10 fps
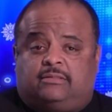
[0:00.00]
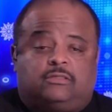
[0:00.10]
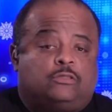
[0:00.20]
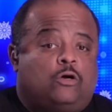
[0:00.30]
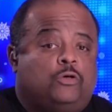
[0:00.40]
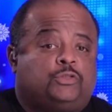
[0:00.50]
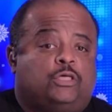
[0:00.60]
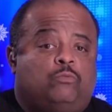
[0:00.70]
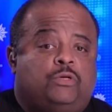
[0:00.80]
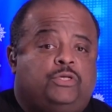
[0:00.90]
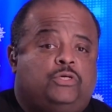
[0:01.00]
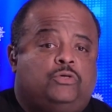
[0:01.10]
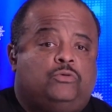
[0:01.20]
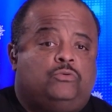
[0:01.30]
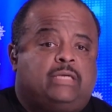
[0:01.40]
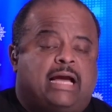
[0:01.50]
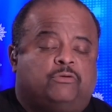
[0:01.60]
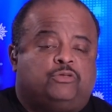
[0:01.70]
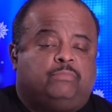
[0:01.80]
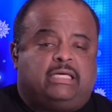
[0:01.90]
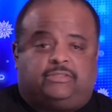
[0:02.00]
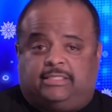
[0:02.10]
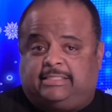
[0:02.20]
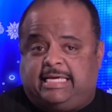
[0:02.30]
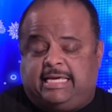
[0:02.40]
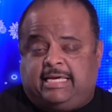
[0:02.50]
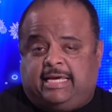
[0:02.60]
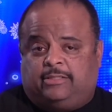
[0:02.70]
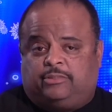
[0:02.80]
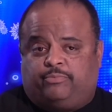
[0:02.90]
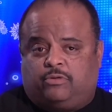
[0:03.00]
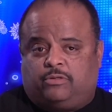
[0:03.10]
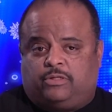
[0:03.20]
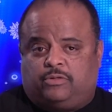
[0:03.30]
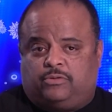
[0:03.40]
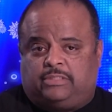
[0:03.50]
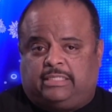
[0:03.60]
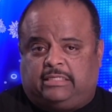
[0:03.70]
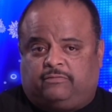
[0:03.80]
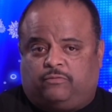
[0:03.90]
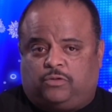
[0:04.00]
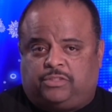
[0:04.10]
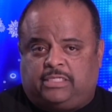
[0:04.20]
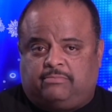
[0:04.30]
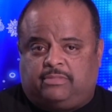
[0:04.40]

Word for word: This is also when you count your blessings and support those less fortunate.